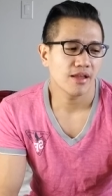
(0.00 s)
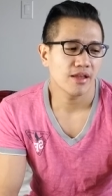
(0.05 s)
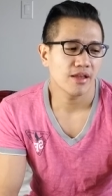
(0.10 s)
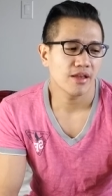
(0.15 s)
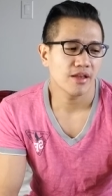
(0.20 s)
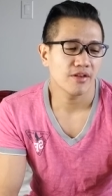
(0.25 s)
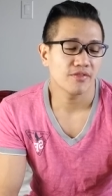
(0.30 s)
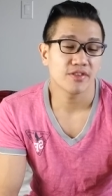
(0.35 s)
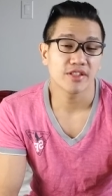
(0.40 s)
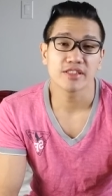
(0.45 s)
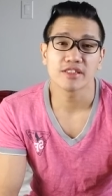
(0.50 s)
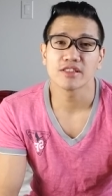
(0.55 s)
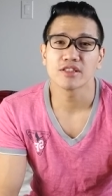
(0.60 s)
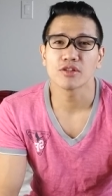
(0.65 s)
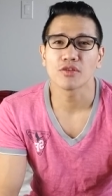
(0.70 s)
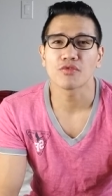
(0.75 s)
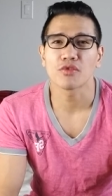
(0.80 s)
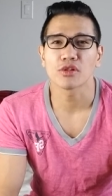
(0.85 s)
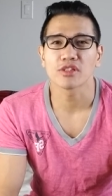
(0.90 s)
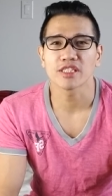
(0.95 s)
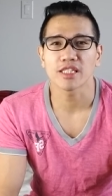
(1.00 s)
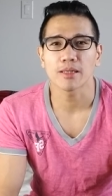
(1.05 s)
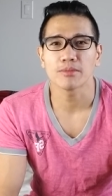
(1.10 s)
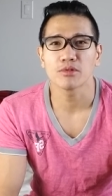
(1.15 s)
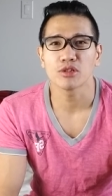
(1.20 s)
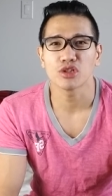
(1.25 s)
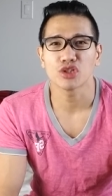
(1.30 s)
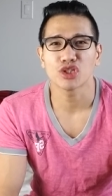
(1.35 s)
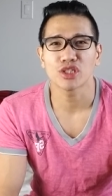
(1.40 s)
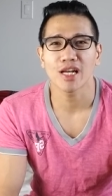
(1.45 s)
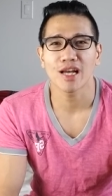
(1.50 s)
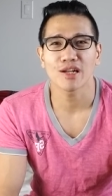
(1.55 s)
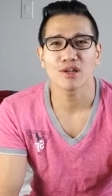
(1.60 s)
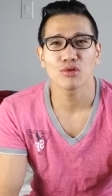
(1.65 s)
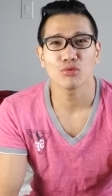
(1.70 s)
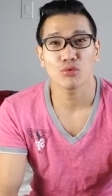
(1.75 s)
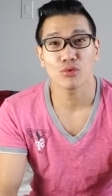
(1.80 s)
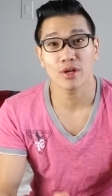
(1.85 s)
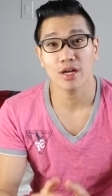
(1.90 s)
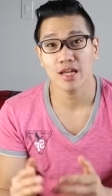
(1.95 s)
if this is your first time to the channel,
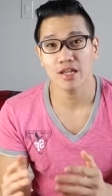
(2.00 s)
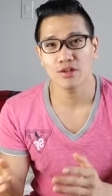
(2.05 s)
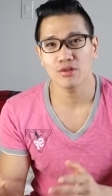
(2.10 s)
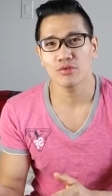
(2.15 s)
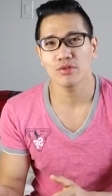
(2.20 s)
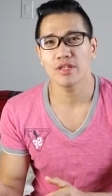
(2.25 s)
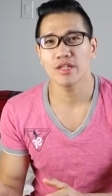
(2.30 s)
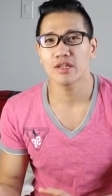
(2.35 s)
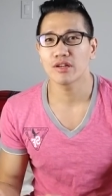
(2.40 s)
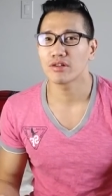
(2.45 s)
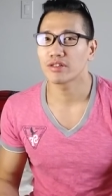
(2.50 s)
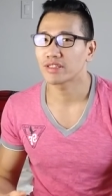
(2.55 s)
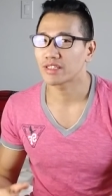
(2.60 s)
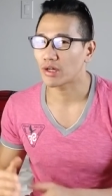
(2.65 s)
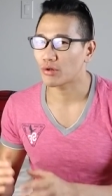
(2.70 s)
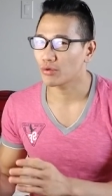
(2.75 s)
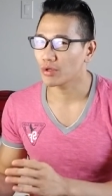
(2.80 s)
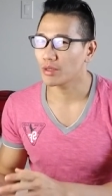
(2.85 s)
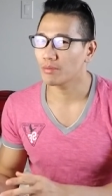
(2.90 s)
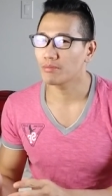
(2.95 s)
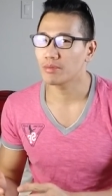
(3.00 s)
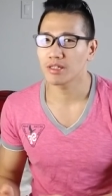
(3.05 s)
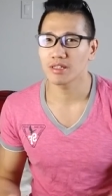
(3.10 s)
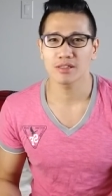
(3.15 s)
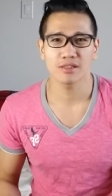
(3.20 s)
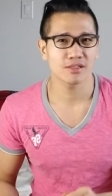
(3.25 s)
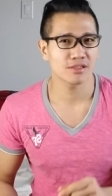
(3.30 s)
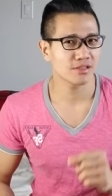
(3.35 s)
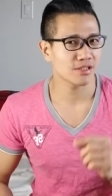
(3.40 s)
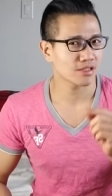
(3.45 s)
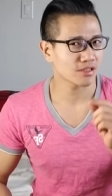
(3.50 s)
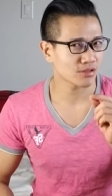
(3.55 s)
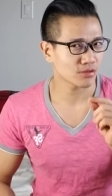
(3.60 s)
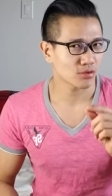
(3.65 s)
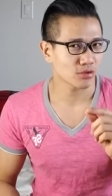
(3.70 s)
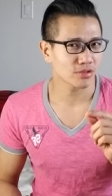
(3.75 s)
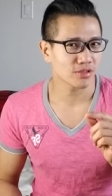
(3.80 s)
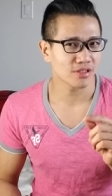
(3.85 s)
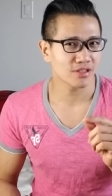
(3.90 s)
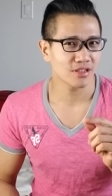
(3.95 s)
what I do here is I read books, take a
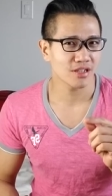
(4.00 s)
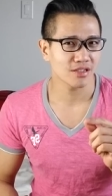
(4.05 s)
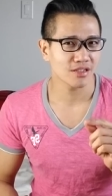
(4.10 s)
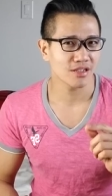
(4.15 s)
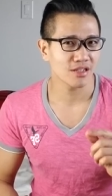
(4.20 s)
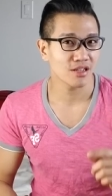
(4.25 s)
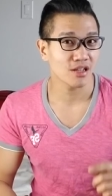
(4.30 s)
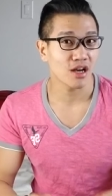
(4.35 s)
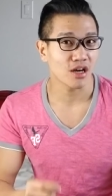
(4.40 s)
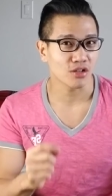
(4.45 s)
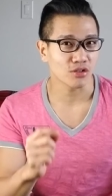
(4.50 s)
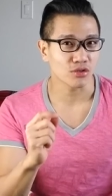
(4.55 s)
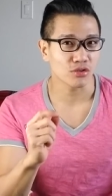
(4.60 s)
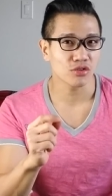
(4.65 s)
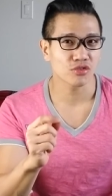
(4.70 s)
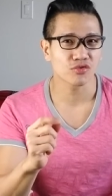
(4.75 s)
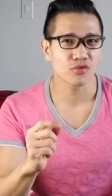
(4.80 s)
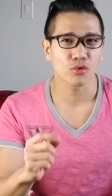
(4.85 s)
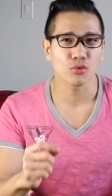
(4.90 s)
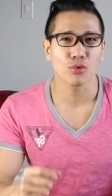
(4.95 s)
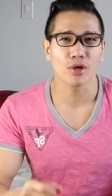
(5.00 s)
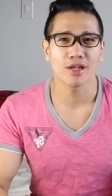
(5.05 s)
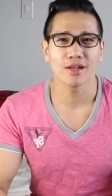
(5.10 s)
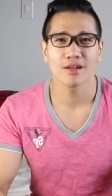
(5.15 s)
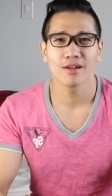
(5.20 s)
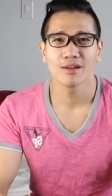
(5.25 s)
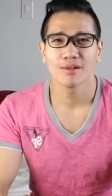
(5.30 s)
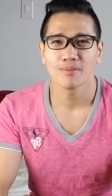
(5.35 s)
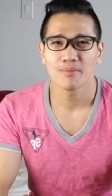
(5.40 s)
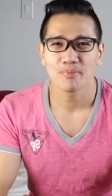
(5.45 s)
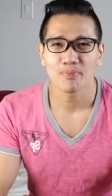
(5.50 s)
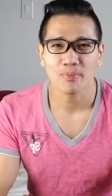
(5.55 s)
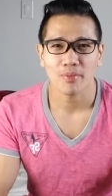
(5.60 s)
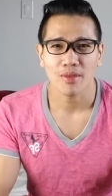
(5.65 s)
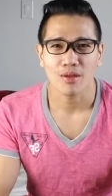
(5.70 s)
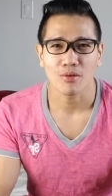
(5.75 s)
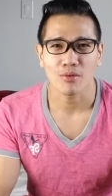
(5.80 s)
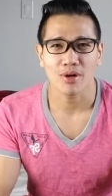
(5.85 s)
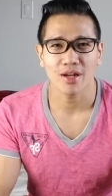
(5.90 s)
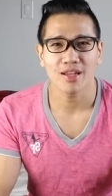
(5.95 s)
golden nugget, a useful one,
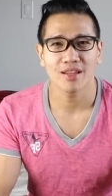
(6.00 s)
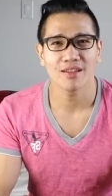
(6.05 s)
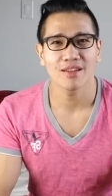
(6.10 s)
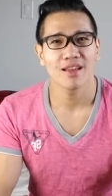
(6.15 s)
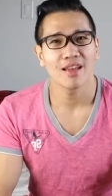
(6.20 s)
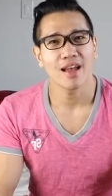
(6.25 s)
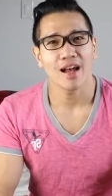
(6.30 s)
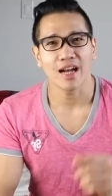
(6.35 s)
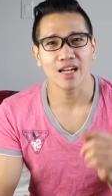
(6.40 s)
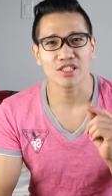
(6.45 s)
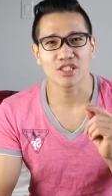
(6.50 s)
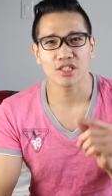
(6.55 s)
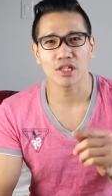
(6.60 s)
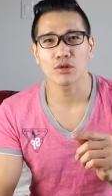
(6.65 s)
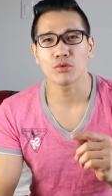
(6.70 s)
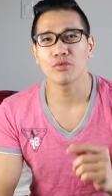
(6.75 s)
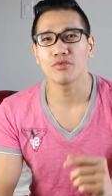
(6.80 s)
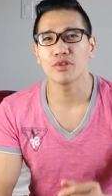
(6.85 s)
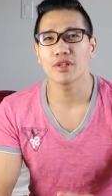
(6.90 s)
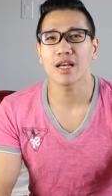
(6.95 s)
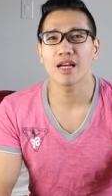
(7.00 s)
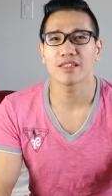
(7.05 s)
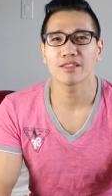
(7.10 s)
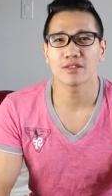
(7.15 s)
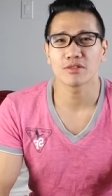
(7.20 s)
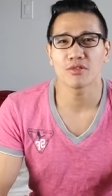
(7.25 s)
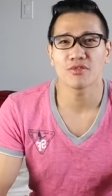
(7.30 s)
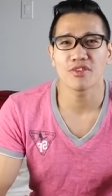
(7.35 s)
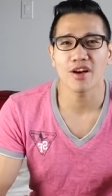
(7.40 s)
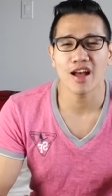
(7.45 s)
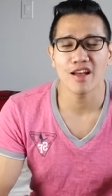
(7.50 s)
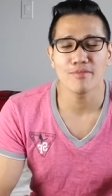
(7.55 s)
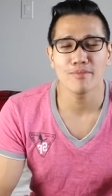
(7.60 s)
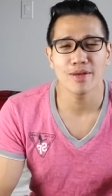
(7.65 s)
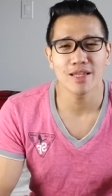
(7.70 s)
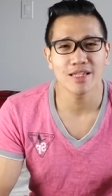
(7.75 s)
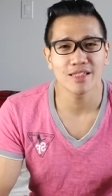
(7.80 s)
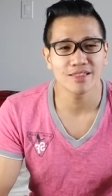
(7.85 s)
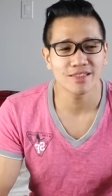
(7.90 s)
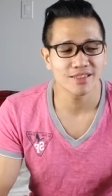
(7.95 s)
right? I share it with you guys under five
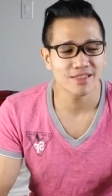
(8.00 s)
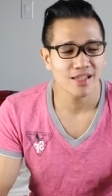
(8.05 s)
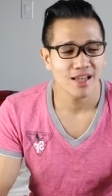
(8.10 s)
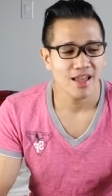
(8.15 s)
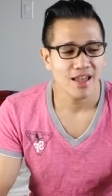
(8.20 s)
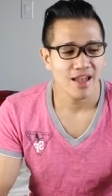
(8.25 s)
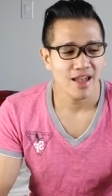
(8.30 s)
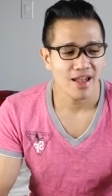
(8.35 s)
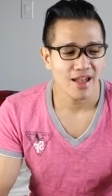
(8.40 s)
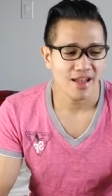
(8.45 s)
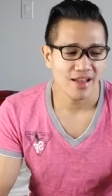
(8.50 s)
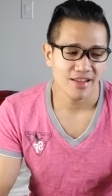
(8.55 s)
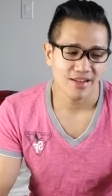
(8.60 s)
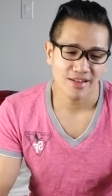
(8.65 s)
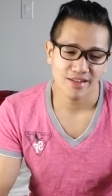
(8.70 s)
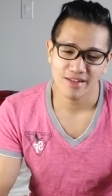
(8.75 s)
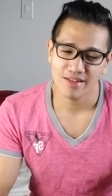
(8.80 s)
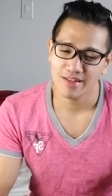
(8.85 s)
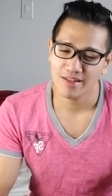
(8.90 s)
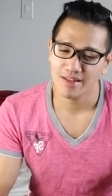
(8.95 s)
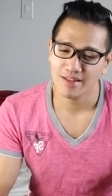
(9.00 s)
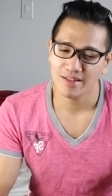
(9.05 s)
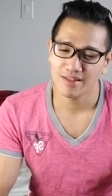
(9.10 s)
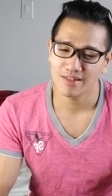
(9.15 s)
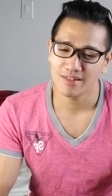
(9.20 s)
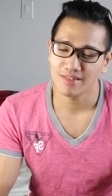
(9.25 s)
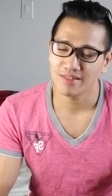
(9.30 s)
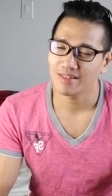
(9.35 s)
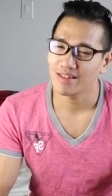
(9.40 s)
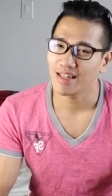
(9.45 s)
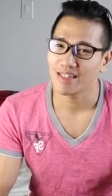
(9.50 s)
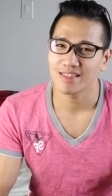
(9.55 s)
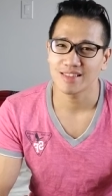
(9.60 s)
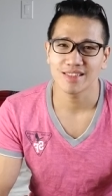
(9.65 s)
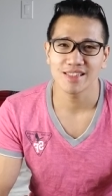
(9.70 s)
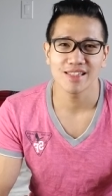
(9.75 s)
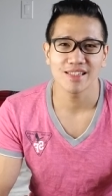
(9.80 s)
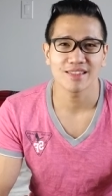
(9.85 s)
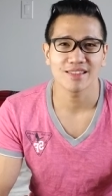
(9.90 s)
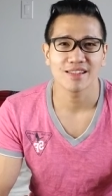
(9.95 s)
minutes, and then that's
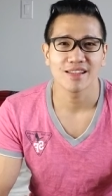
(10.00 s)
it.